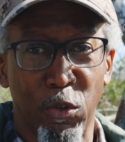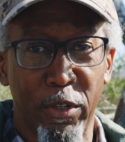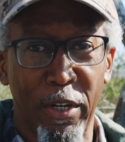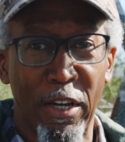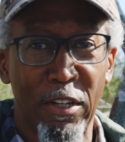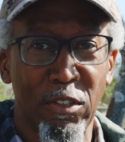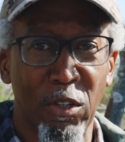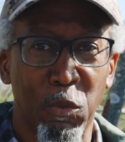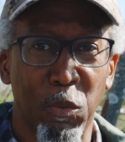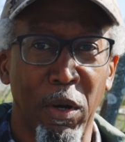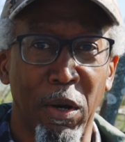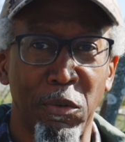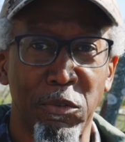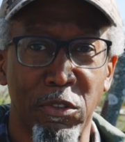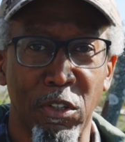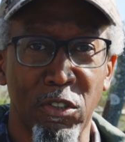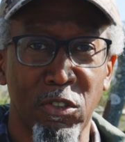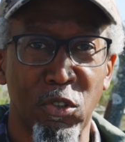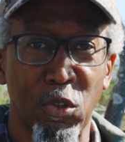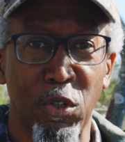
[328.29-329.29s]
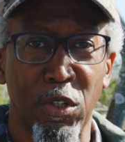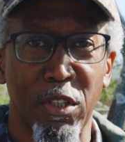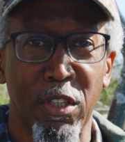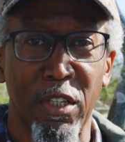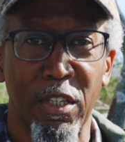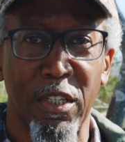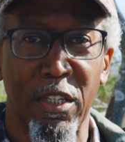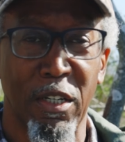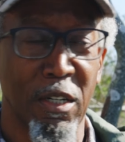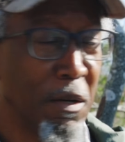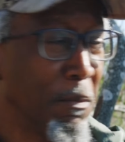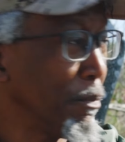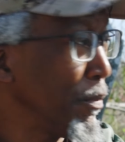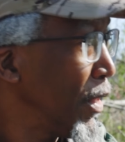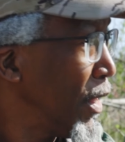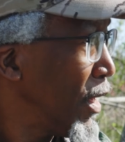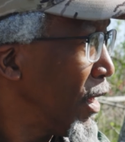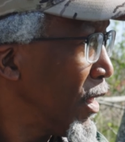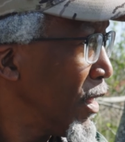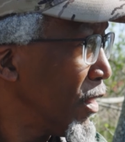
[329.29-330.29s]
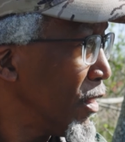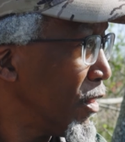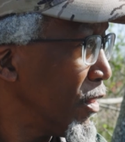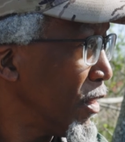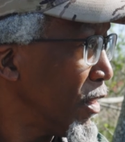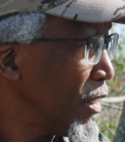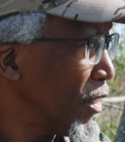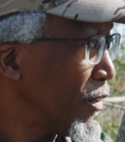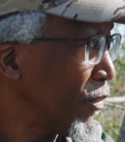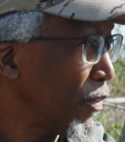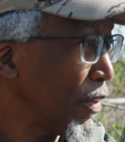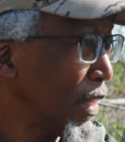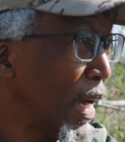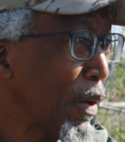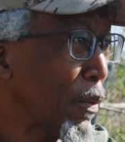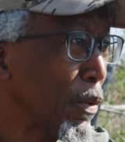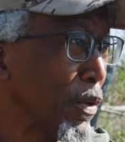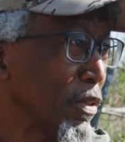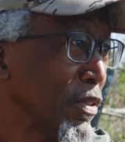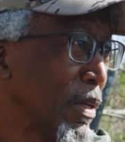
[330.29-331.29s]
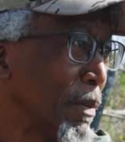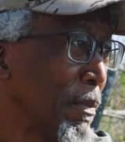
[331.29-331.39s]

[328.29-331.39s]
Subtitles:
location where I was just shooting the flowers,